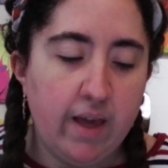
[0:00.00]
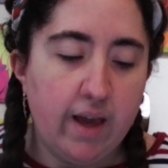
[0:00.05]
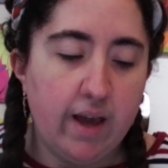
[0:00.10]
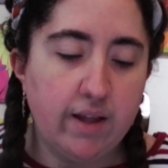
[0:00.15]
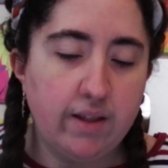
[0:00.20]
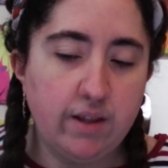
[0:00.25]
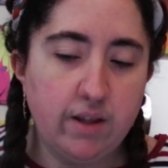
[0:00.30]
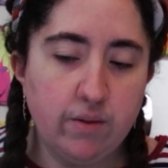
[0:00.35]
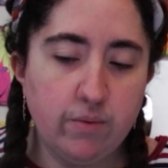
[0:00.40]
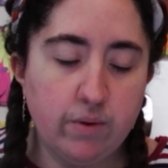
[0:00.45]

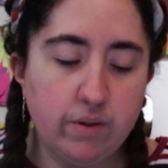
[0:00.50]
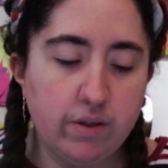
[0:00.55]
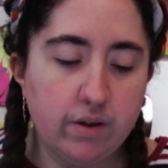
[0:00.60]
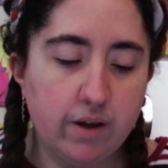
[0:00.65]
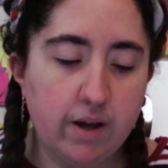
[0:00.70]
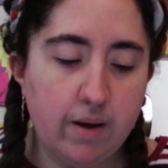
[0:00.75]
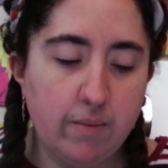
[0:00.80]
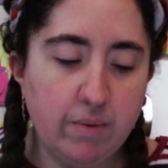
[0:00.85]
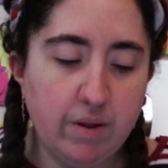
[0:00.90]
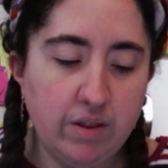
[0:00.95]
And this was a
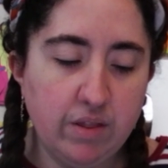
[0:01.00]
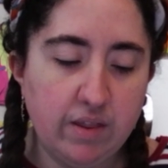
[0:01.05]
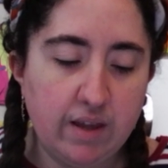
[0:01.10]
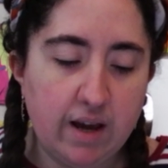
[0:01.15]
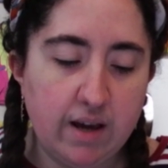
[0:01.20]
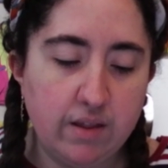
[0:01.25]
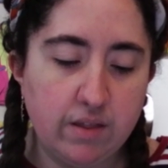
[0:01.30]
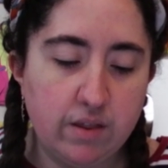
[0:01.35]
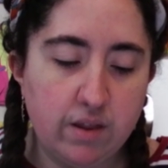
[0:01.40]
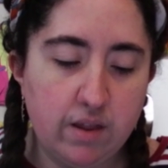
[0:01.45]
common
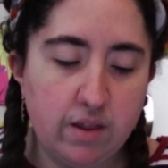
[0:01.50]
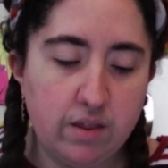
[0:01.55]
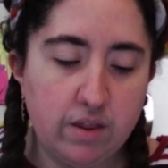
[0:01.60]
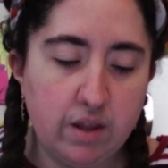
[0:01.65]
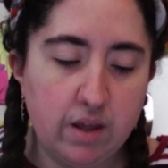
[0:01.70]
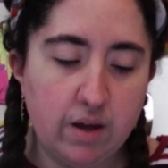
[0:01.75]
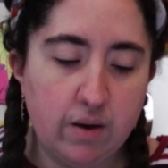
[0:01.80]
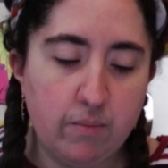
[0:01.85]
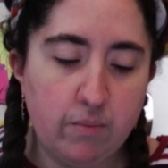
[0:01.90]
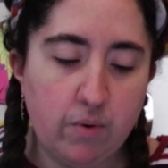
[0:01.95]
sight since
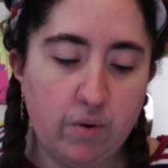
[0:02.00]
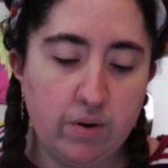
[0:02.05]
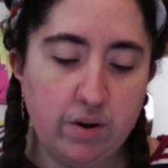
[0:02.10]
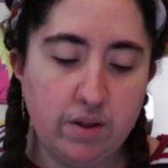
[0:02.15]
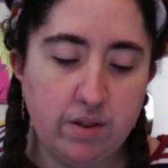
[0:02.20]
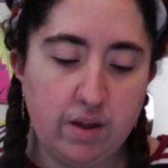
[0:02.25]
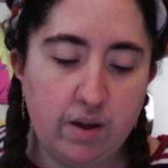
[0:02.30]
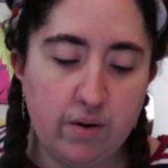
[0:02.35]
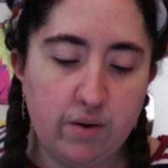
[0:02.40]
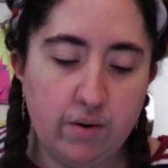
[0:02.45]

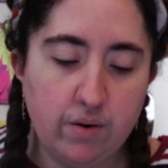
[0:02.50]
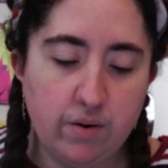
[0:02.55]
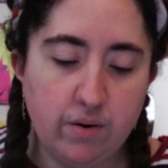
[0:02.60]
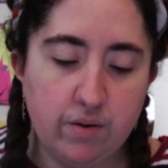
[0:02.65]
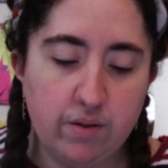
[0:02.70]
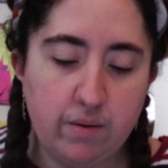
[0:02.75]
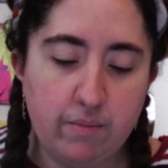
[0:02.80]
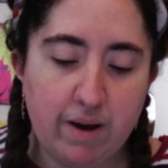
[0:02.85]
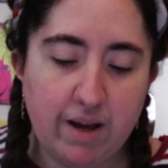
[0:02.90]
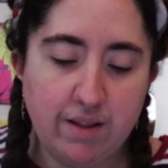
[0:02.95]
only the owner
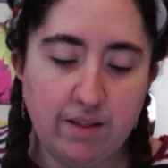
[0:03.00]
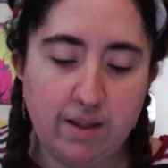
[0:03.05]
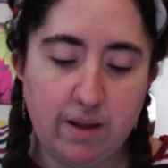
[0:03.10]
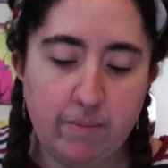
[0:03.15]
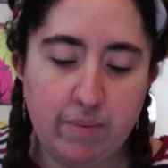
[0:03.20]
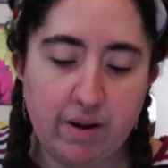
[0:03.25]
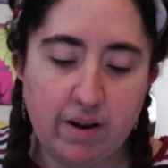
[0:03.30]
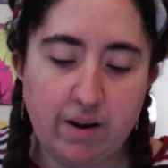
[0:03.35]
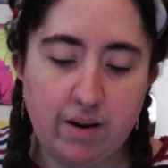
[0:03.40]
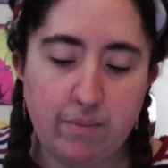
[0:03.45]
of the mine
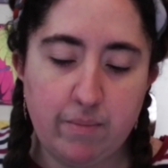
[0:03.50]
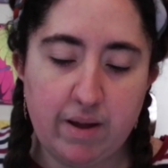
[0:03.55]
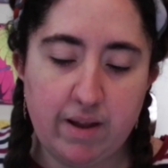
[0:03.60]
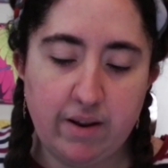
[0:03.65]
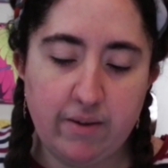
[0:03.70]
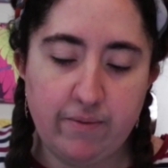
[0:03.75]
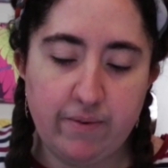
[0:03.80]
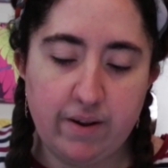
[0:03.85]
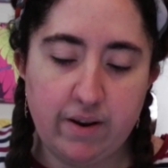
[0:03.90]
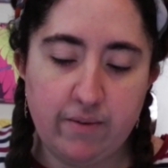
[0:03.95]
typically
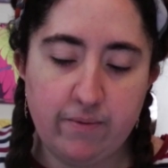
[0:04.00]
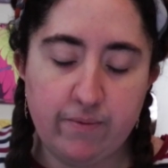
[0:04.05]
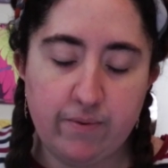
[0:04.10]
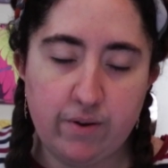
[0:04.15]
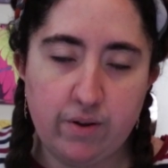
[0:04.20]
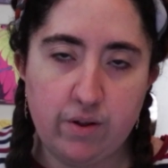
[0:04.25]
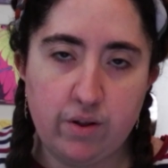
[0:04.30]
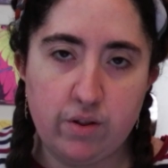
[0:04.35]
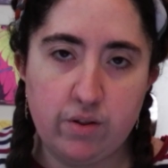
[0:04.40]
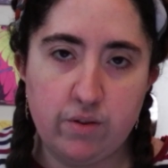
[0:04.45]
benefited
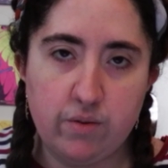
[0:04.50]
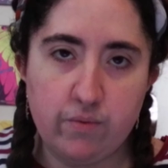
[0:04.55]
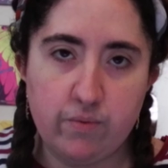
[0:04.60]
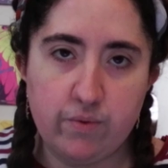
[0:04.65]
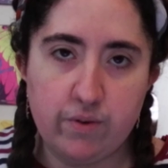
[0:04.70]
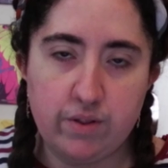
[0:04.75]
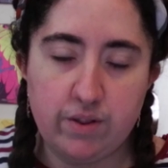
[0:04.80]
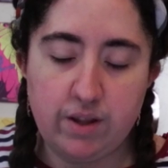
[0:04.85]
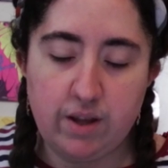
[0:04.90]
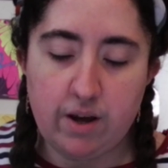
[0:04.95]

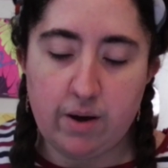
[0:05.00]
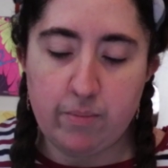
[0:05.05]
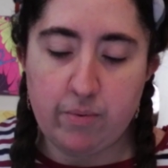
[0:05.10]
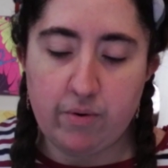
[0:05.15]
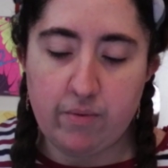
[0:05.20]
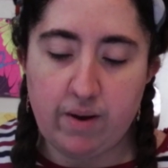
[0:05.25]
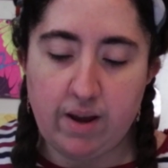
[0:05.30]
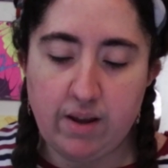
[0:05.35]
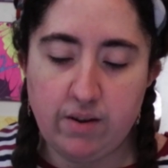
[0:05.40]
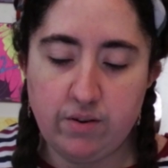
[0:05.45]
from the
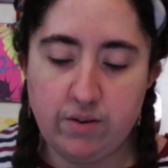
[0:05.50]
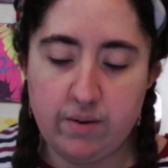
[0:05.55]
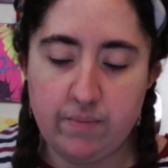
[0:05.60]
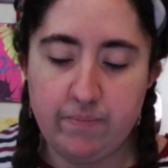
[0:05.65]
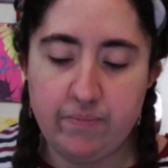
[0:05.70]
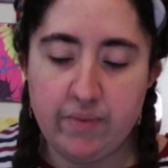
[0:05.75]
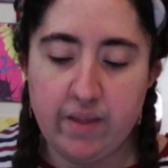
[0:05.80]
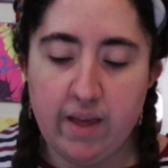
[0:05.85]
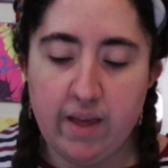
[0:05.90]
operation.